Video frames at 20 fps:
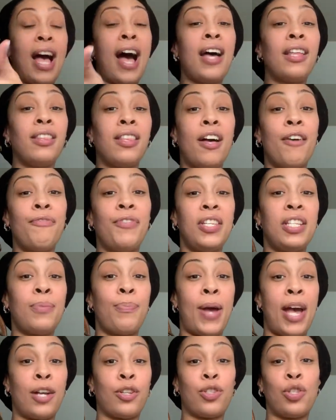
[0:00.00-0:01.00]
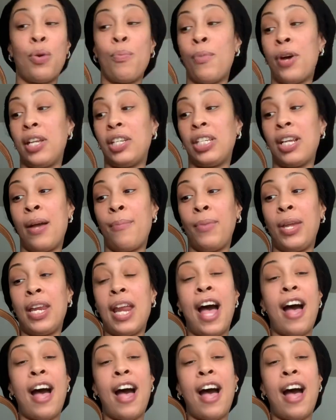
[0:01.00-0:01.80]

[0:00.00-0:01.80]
I love this bag so much. I mean,